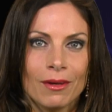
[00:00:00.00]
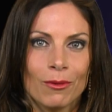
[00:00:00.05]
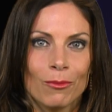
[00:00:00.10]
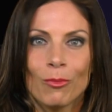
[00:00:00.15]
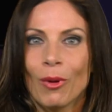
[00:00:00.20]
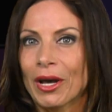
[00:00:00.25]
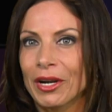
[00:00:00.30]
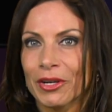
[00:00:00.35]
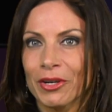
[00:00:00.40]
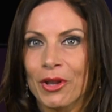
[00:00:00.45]

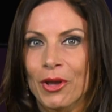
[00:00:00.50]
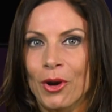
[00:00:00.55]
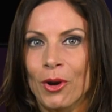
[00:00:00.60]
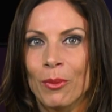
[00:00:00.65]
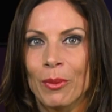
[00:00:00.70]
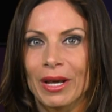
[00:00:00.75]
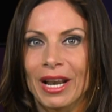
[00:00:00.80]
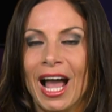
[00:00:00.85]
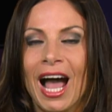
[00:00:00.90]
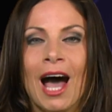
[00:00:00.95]
Want to
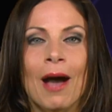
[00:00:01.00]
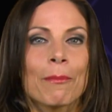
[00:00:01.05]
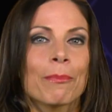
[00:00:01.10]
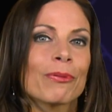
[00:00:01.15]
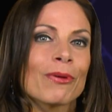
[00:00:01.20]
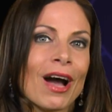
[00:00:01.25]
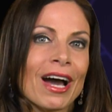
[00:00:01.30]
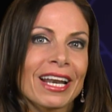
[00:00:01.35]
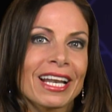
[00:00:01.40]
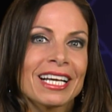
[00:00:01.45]
know what hot
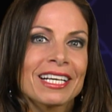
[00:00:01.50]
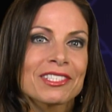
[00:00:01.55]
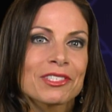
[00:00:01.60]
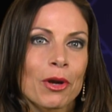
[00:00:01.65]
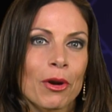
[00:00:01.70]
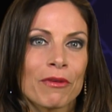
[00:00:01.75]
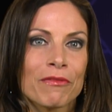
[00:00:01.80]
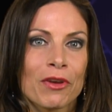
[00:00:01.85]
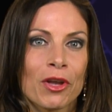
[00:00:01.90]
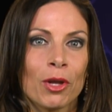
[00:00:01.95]
products
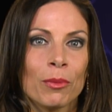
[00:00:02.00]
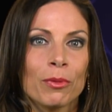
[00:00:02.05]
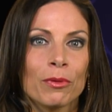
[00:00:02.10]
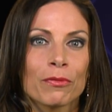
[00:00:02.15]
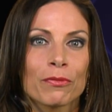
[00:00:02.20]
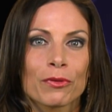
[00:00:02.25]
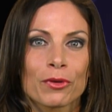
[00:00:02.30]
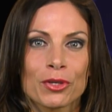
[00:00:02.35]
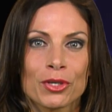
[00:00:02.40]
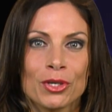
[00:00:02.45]
are
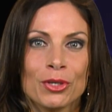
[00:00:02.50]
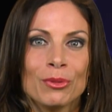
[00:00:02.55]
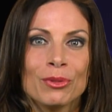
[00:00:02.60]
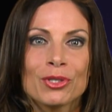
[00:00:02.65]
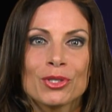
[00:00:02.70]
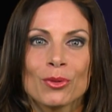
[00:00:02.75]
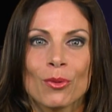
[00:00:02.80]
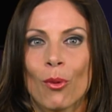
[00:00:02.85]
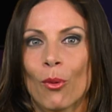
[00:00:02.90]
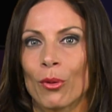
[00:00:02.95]
available for you
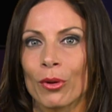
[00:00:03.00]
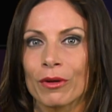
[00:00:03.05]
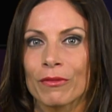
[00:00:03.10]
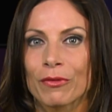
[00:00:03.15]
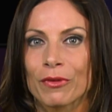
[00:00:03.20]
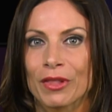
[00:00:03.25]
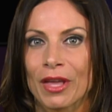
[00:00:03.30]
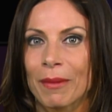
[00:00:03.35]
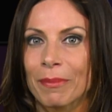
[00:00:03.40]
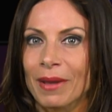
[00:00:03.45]
to order
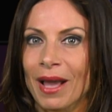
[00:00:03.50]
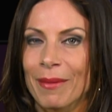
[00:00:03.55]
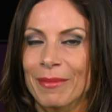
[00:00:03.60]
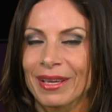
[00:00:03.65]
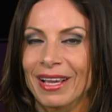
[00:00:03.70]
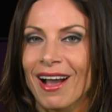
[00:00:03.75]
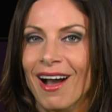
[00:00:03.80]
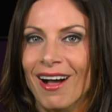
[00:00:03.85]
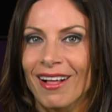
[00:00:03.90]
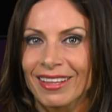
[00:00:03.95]
for the
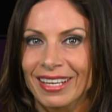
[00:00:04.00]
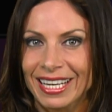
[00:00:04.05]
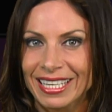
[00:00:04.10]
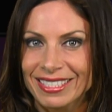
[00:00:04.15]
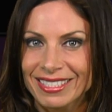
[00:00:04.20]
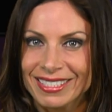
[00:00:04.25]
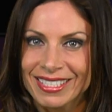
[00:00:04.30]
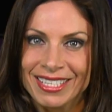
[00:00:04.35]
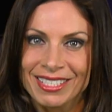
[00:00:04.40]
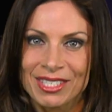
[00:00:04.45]
upcoming
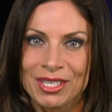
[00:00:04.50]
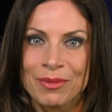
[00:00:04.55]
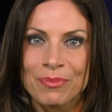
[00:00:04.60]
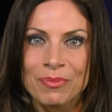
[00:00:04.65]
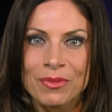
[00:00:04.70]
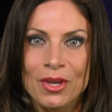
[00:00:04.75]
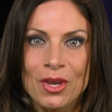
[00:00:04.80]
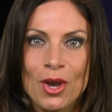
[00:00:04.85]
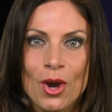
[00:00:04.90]
holiday season?